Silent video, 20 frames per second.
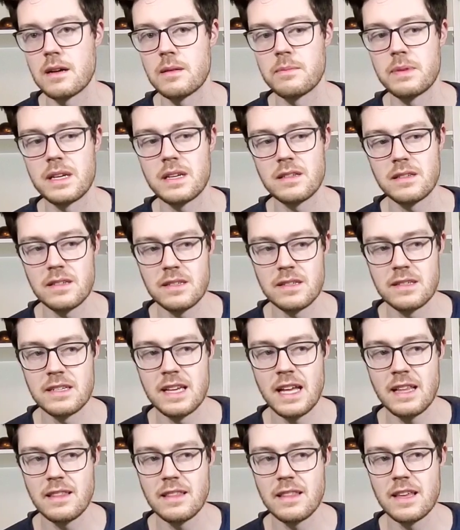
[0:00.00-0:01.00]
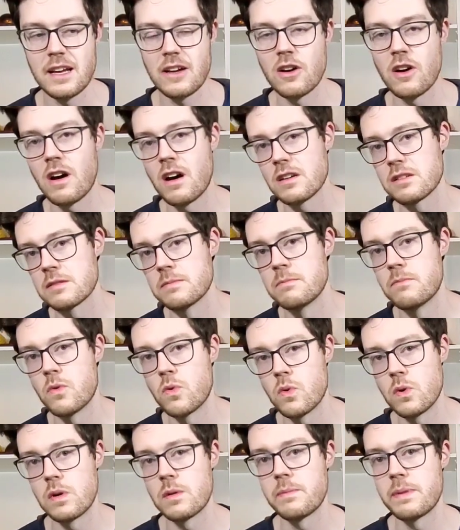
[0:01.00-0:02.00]
because a set that costs
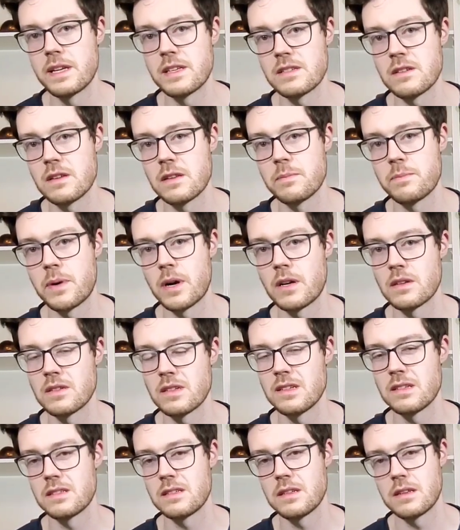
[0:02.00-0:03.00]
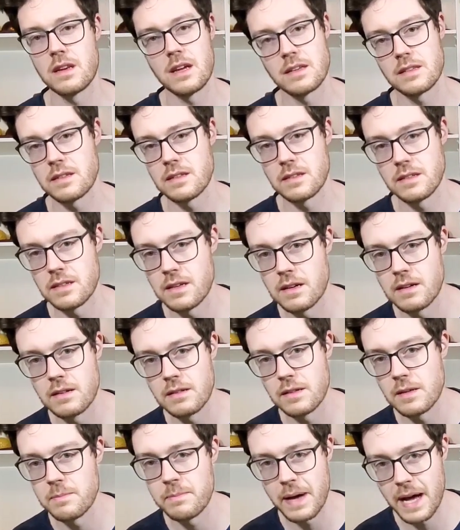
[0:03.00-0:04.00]
more based on the parts isn't
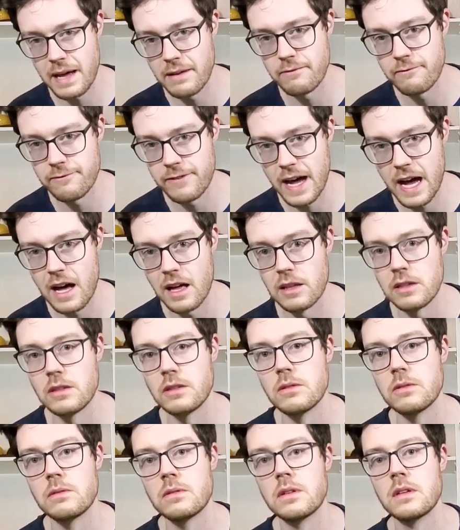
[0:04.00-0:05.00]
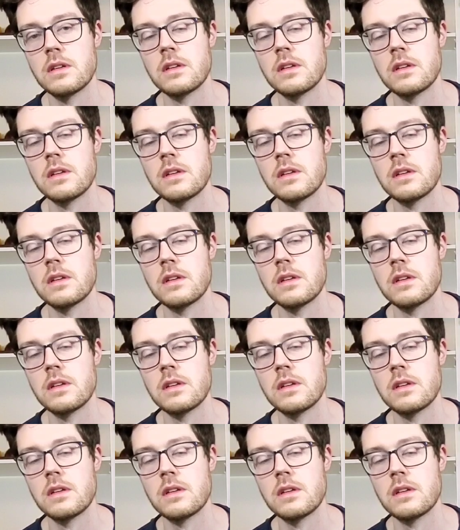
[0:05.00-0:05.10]
necessarily bad value.